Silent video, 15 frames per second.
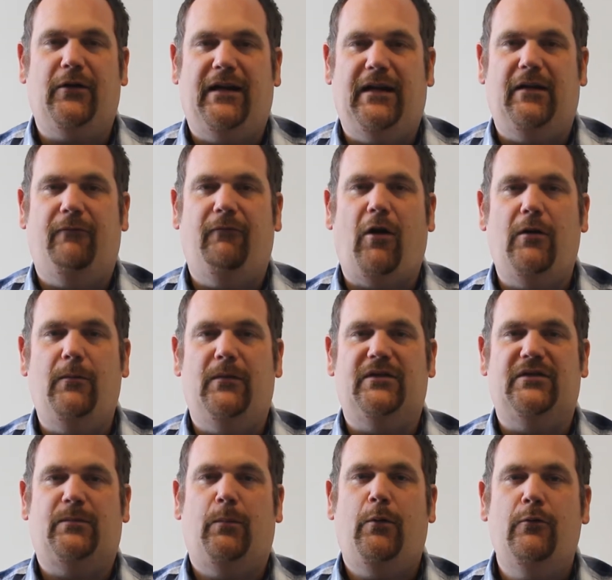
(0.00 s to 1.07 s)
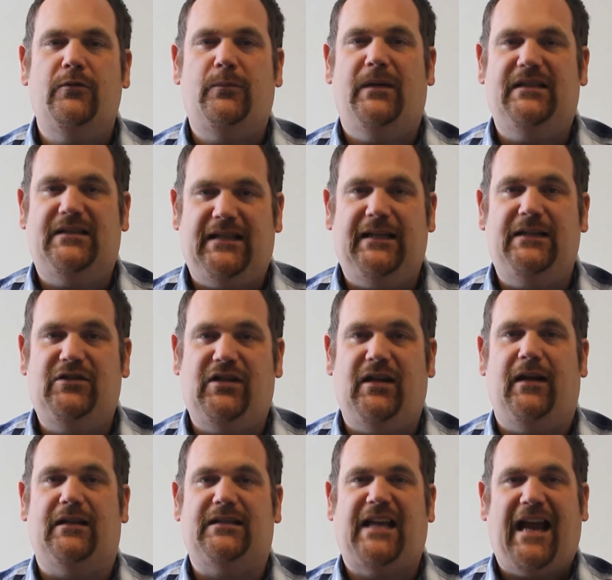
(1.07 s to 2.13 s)
looking in Romans, Paul's been
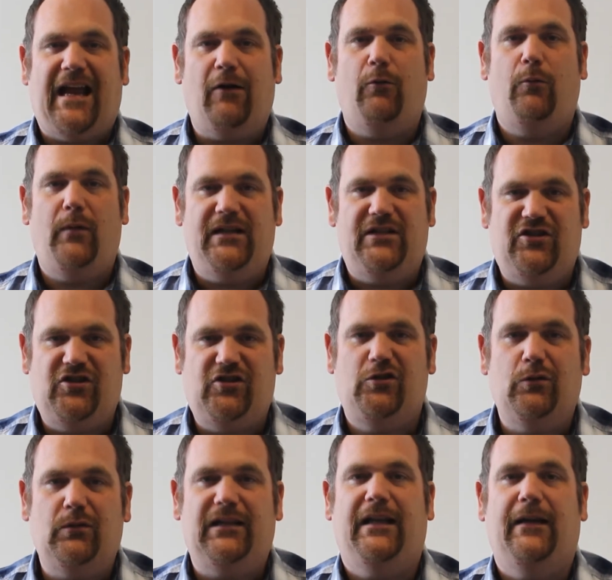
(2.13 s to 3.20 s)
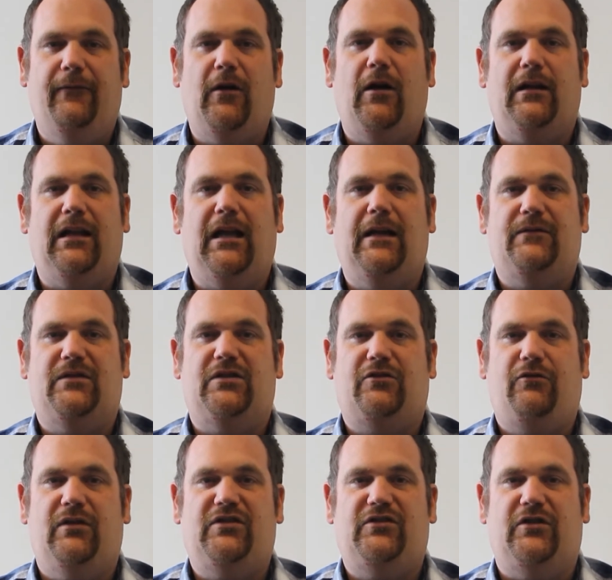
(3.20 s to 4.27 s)
teaching us how we should live our lives as
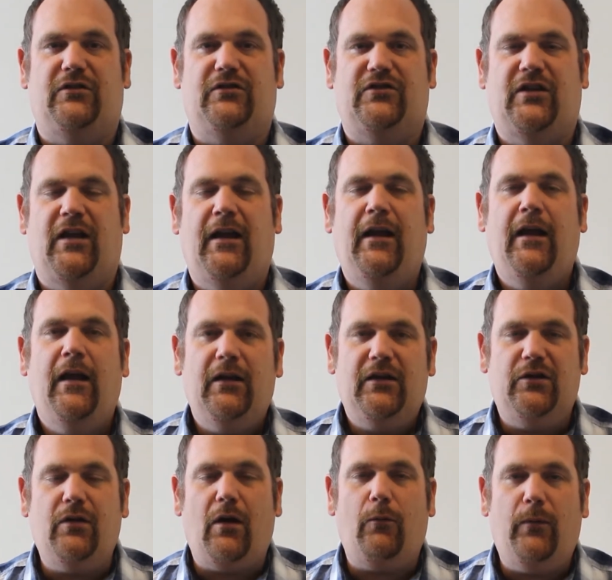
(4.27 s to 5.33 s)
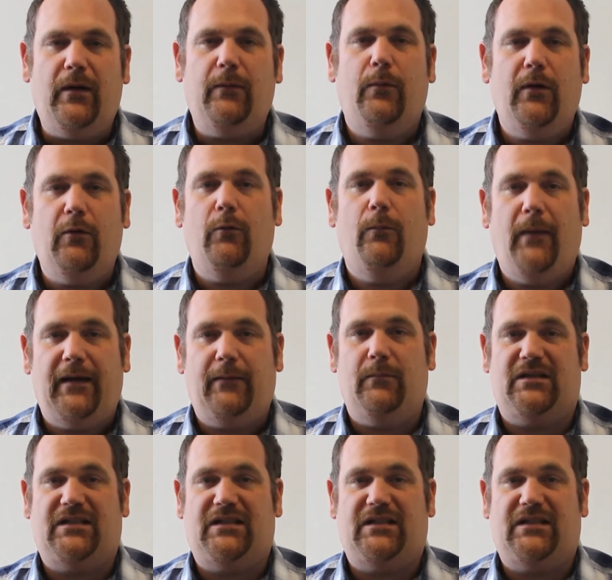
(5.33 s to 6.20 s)
Christians. You know, we will make